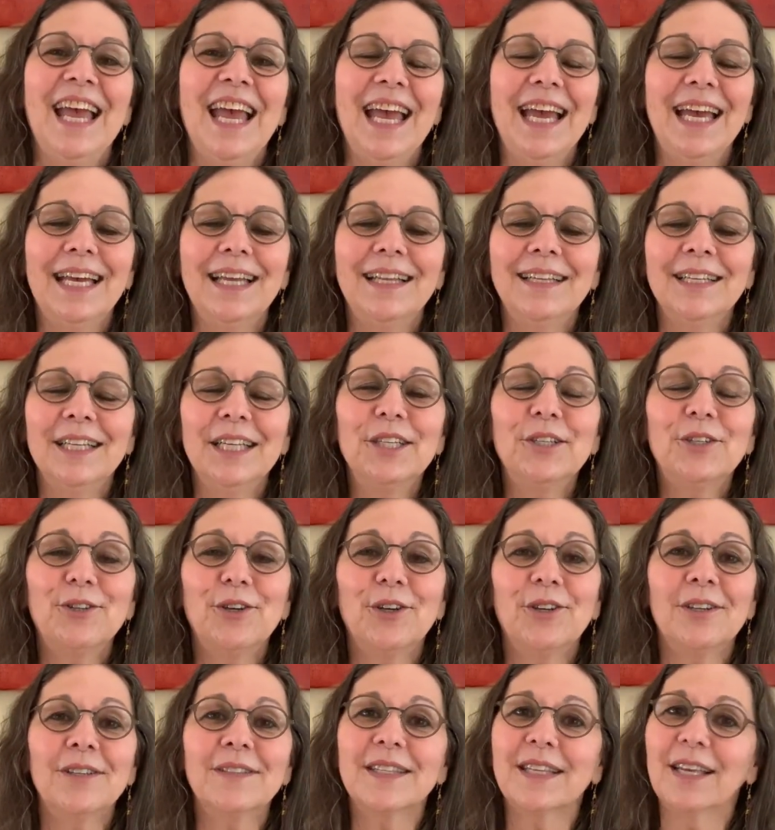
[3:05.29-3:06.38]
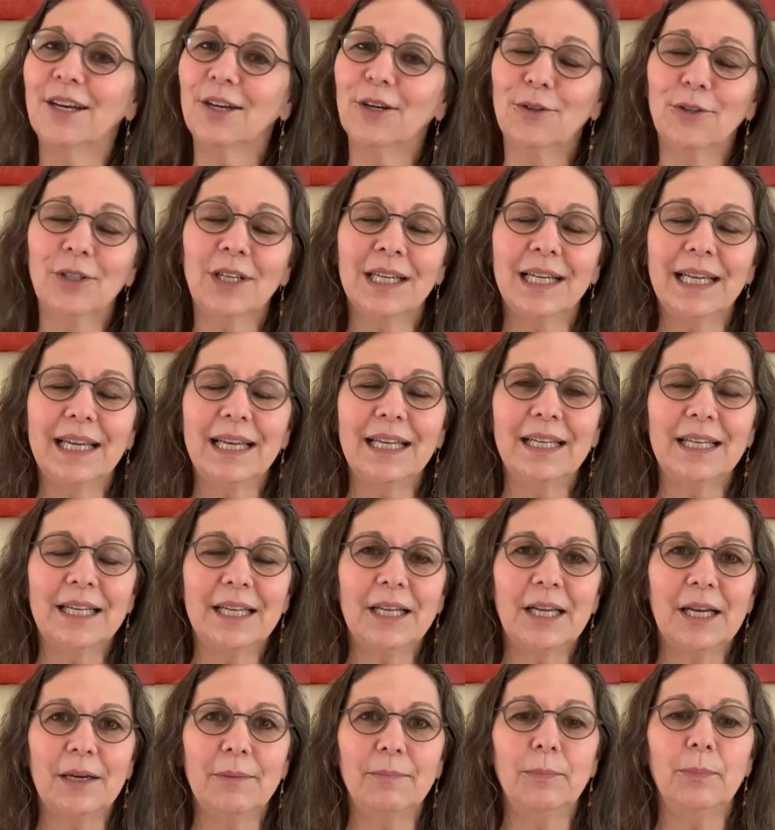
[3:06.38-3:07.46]
And it turns out I ended
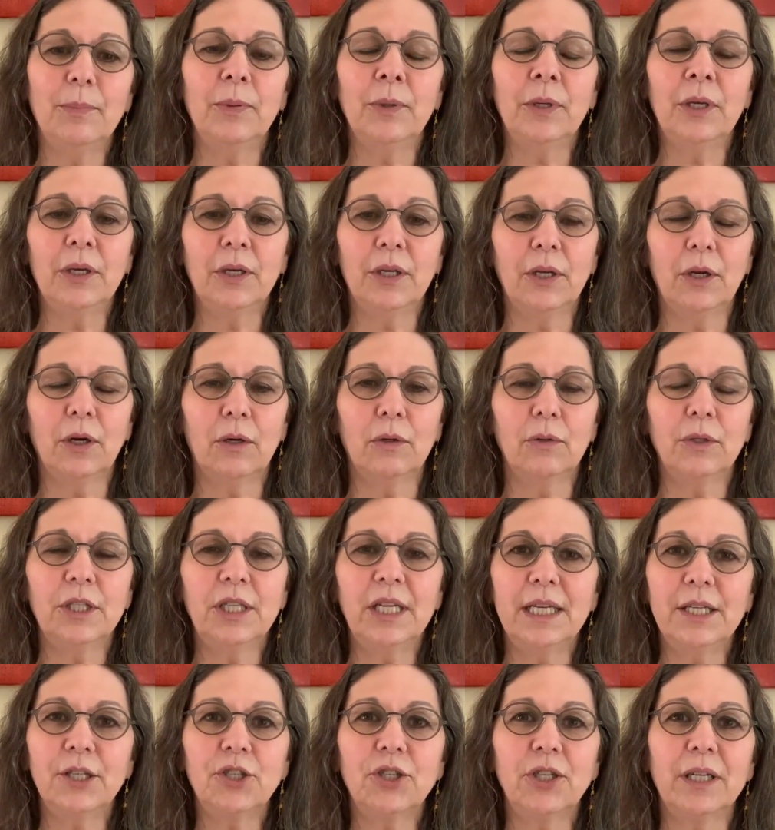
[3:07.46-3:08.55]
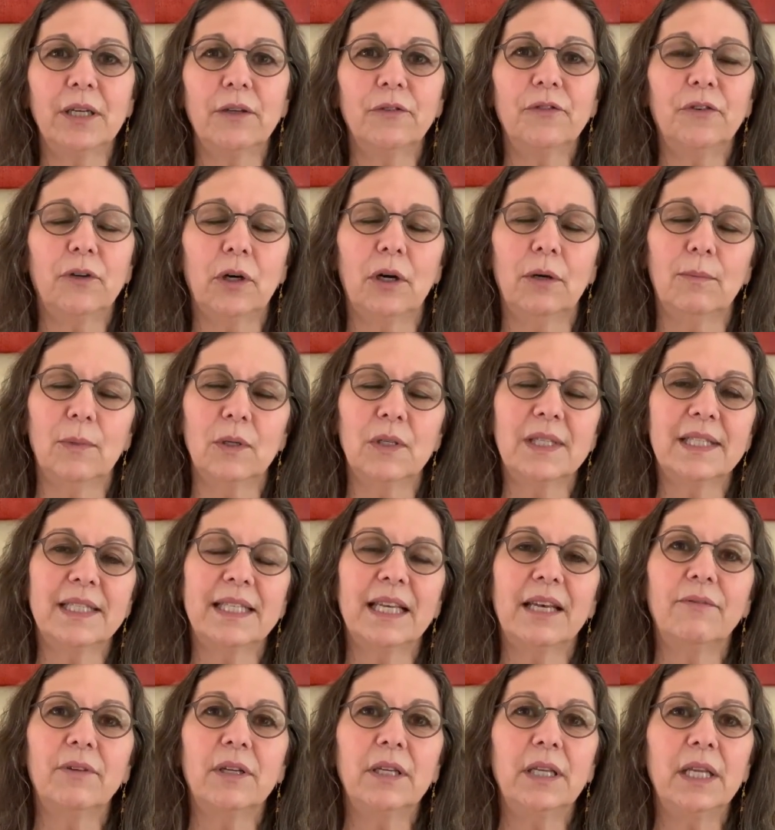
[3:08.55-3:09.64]
up, teaching for almost
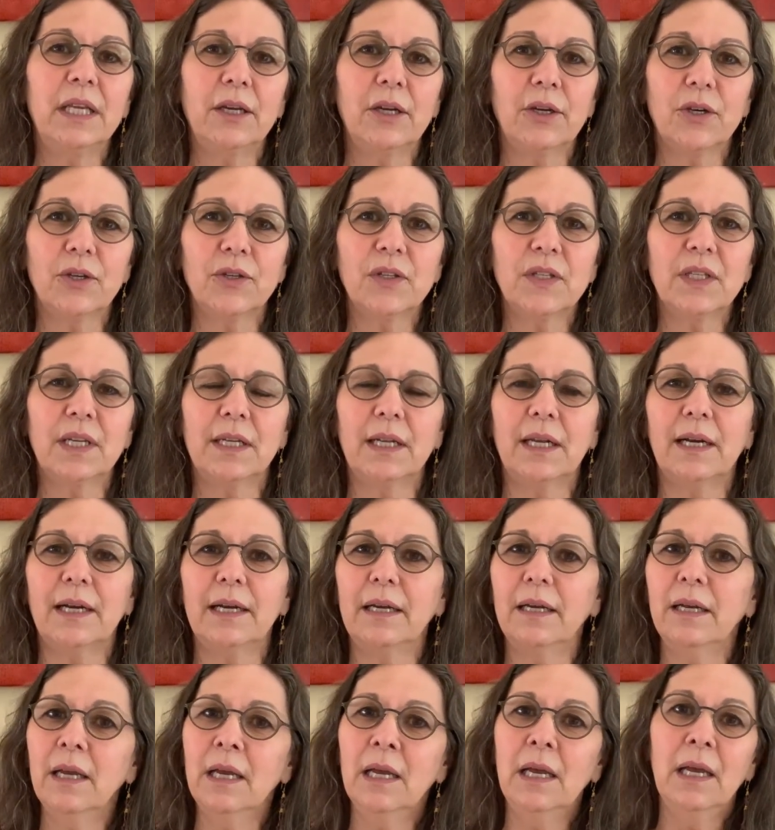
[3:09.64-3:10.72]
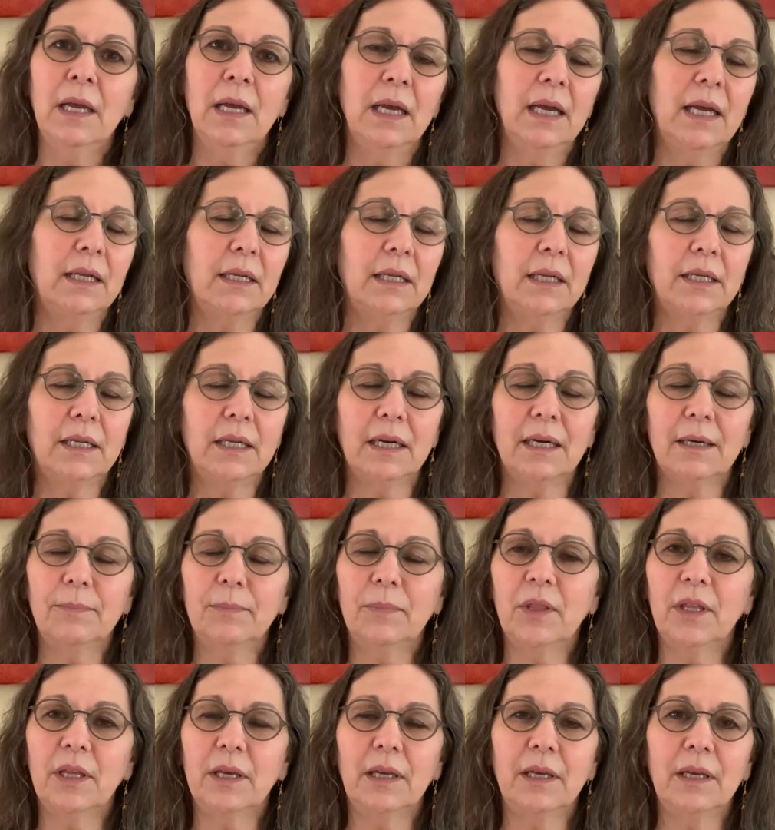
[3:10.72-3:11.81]
7 years, and I ended
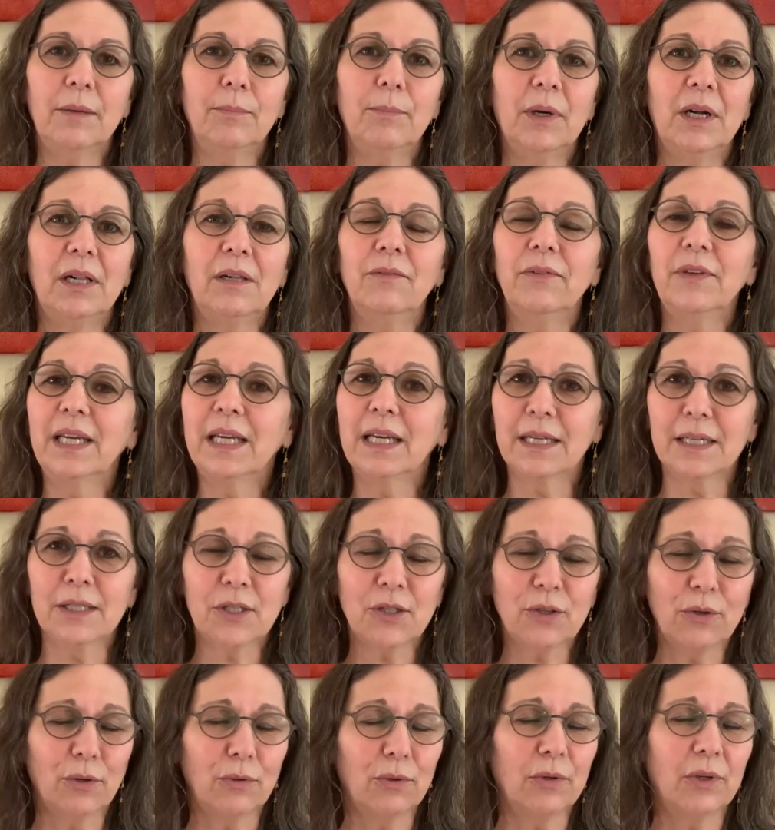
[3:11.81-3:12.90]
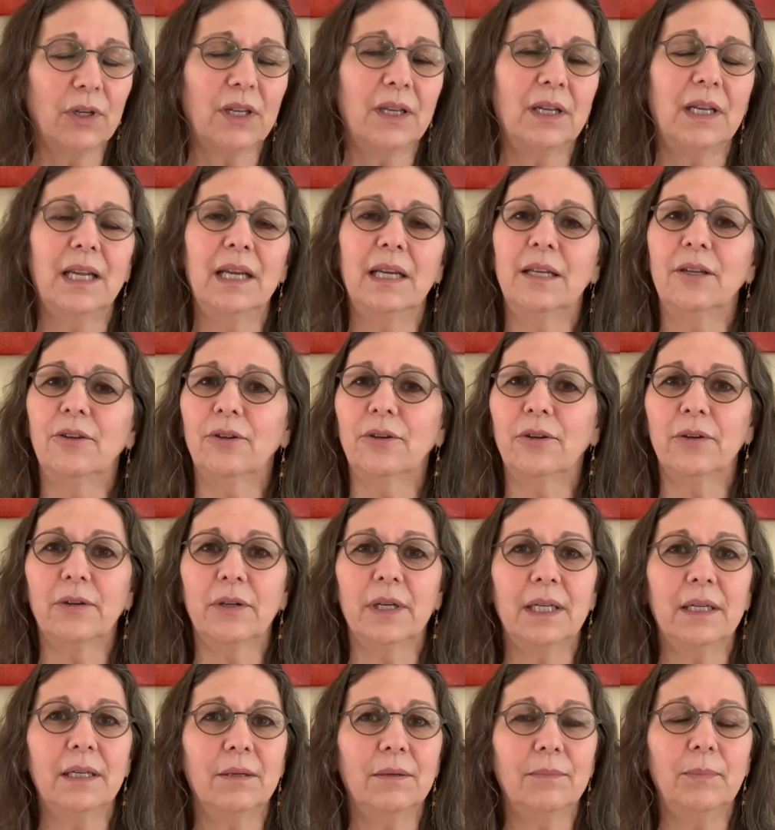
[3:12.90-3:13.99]
up the Balvikas coordinator
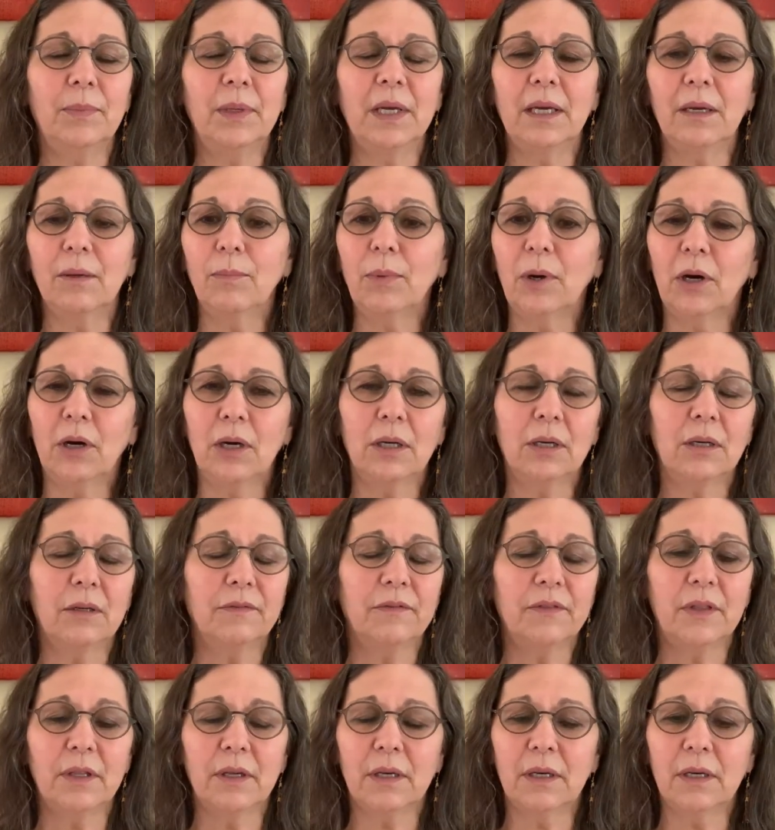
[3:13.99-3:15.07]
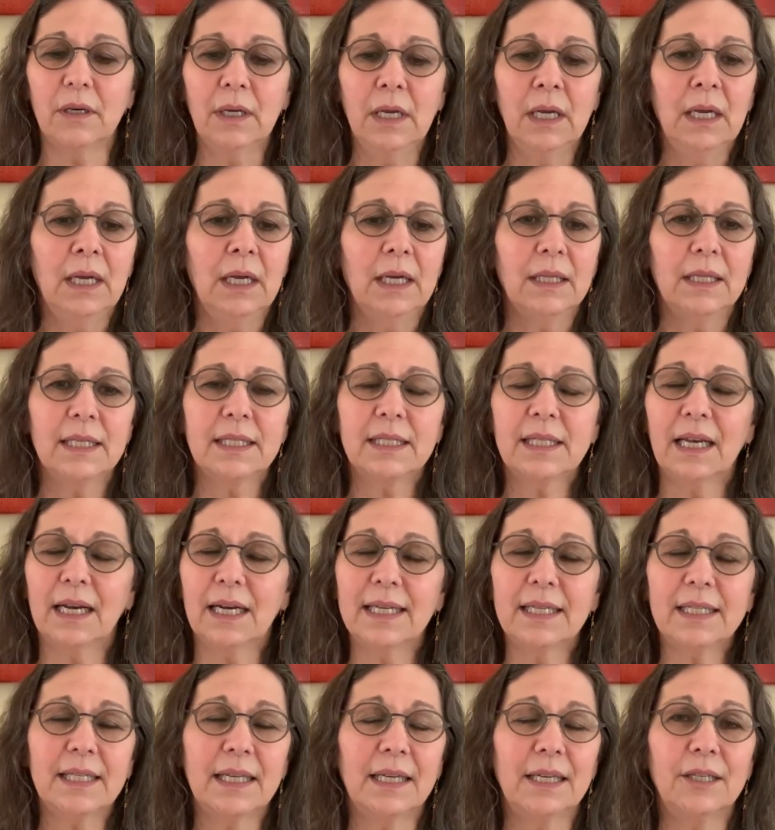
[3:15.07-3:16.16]
and being part of the
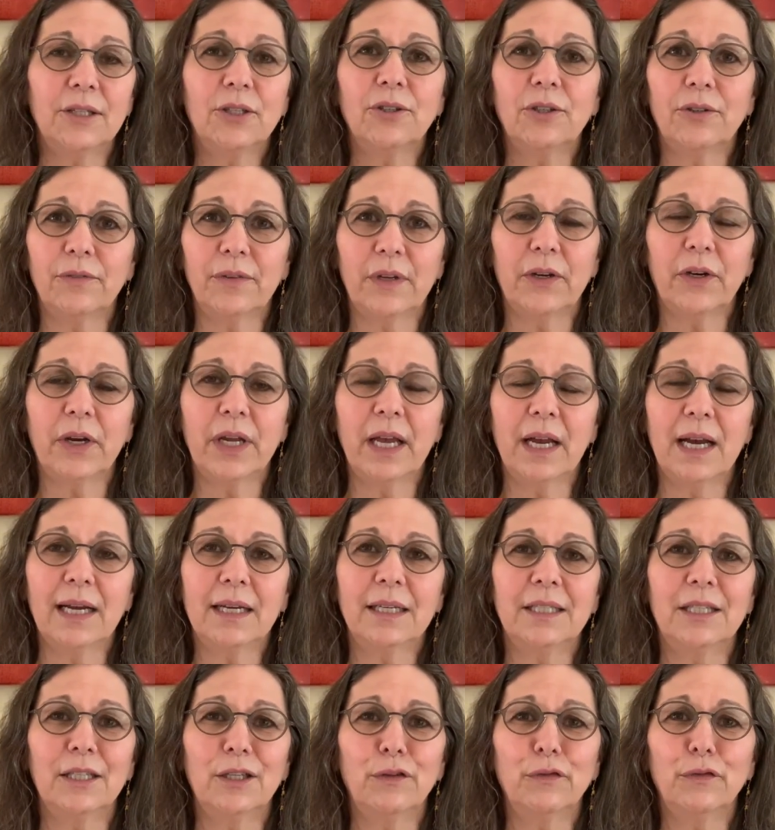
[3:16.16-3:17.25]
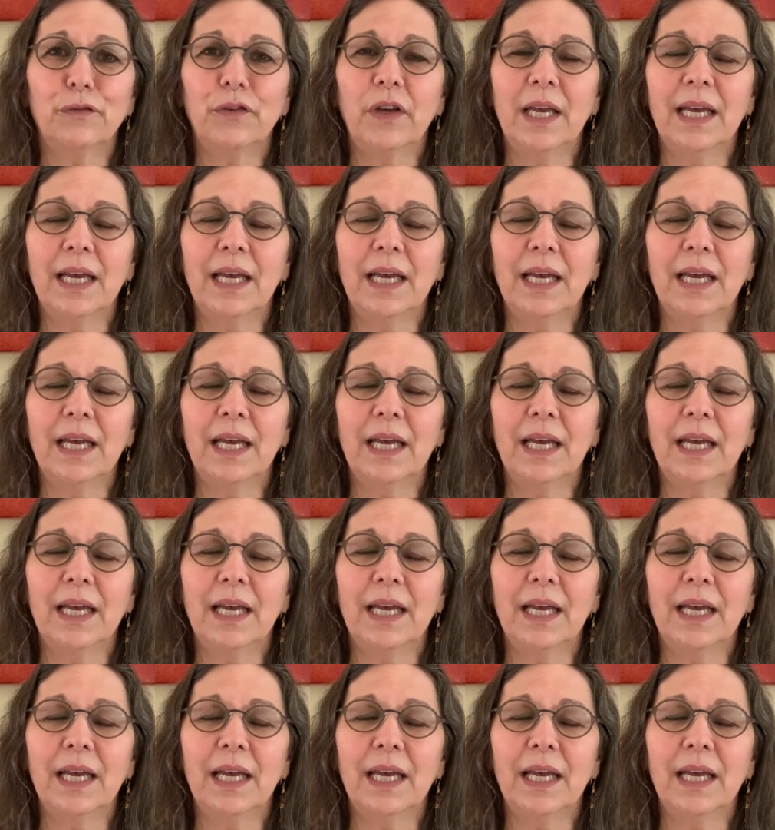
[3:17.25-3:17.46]
Sai Center, very active.